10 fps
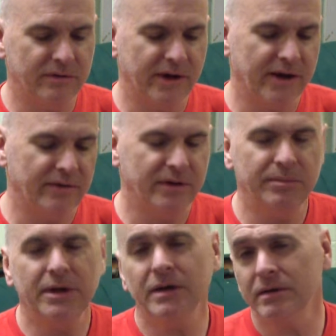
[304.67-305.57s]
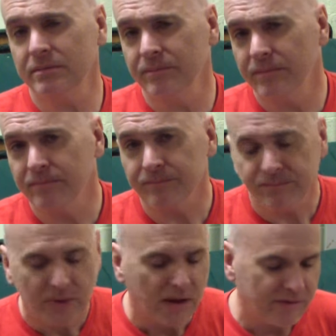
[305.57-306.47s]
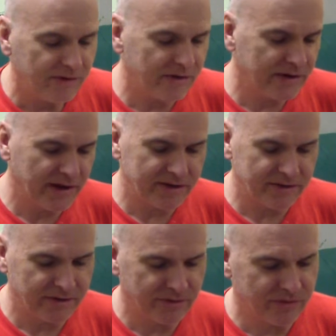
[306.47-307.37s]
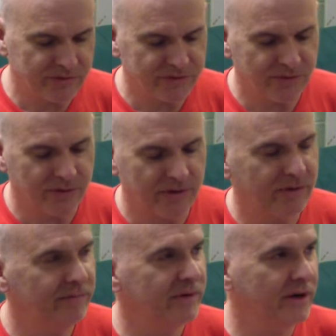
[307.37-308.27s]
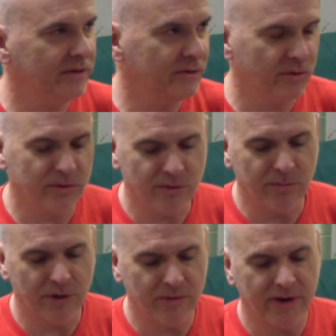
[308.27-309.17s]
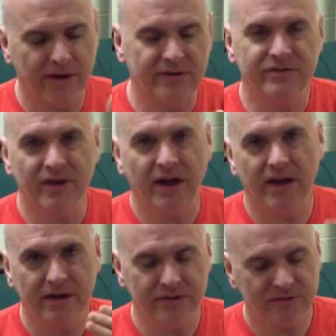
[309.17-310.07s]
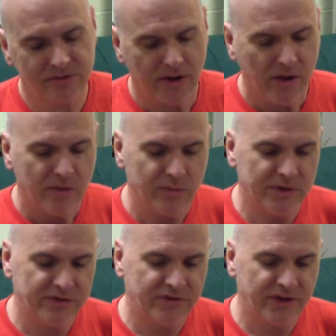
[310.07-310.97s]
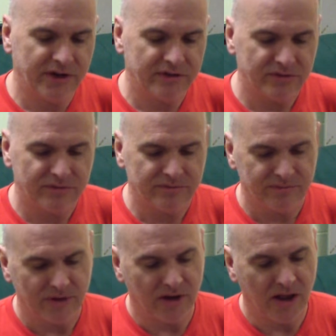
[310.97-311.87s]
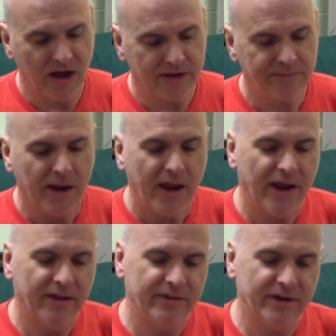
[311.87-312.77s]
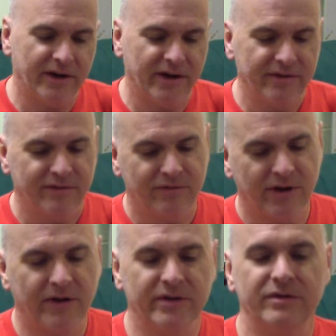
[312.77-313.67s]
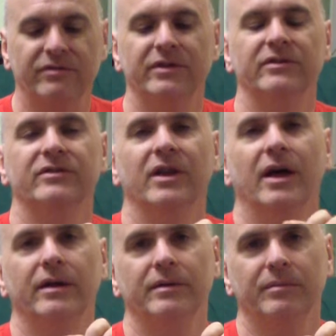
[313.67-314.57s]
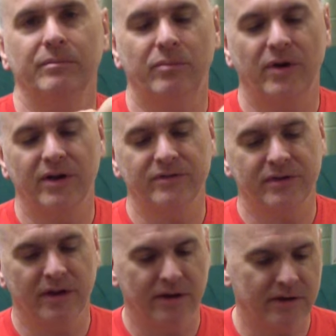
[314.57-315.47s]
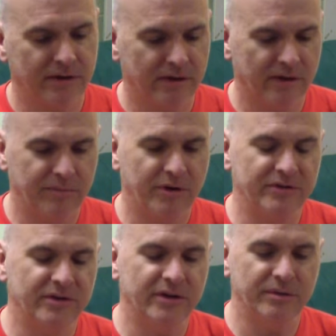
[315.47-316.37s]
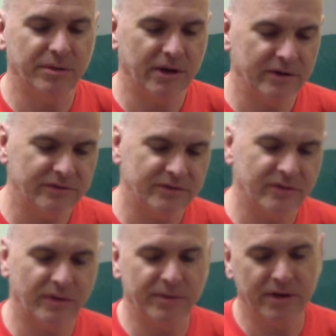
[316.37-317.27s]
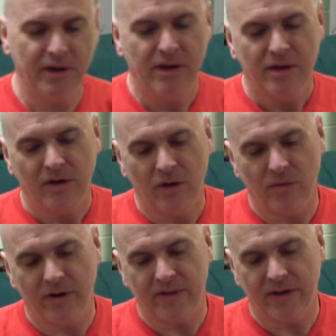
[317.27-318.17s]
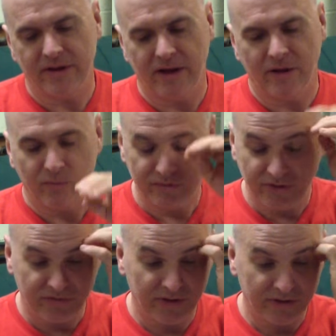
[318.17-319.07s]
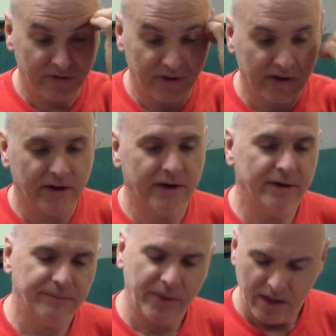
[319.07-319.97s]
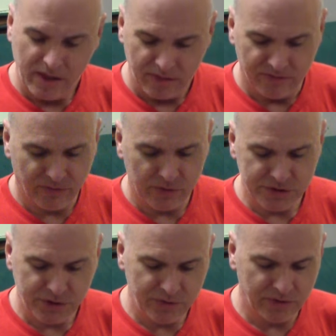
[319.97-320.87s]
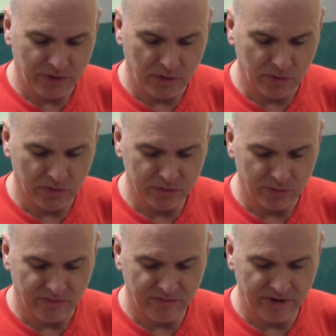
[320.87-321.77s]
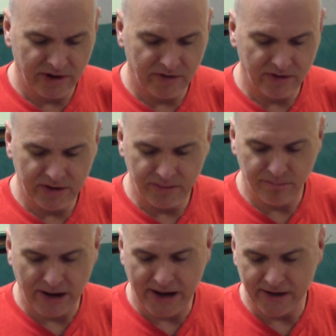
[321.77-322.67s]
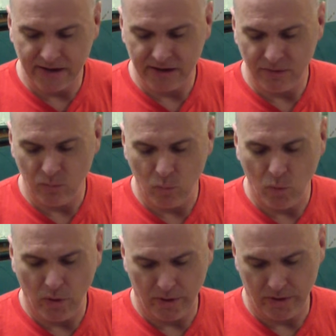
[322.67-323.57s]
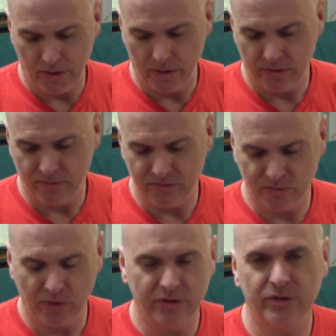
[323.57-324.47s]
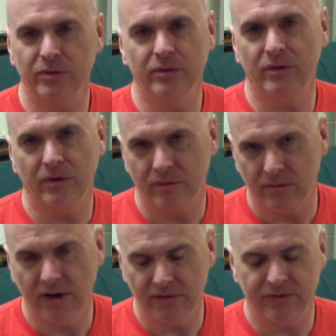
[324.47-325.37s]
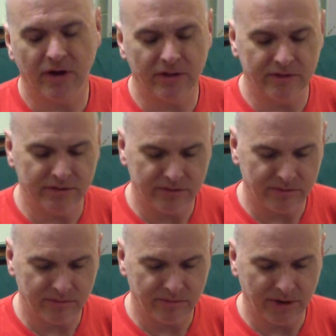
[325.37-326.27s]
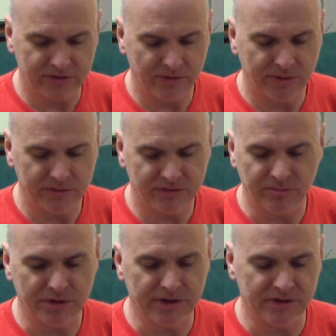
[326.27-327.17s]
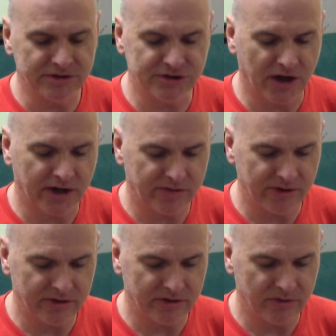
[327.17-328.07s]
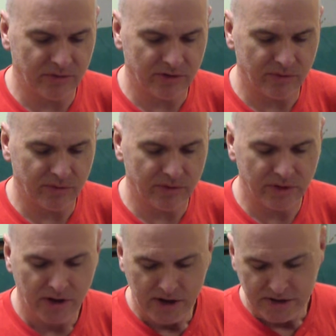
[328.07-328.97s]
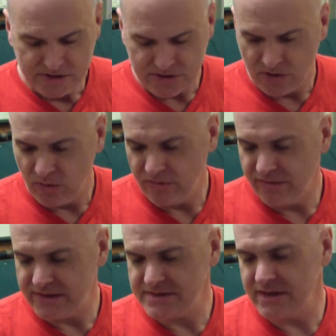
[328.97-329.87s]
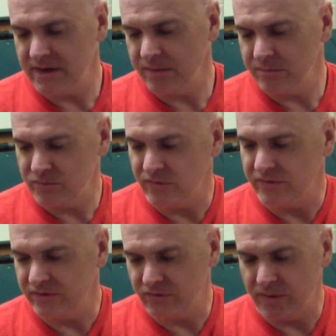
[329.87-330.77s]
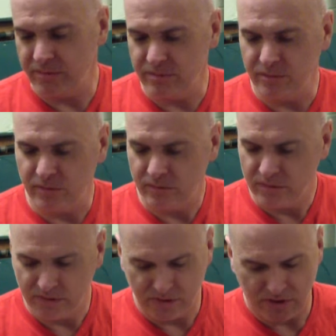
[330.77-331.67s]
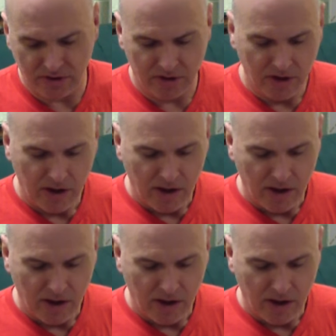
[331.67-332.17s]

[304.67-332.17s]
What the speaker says: or cow tibia. Found it at a thrift store, cut the cortical bone down to size, which stinks a lot, and then I filed it to fit the slot, pressed it into place. So I'll be lowering that down once I find the correct height. The 4 tuner holes were very badly worn. There was 1 tuner left on the banjo, but it was completely shot. I really couldn't do anything with it. So off that same sort of disreputable guitar,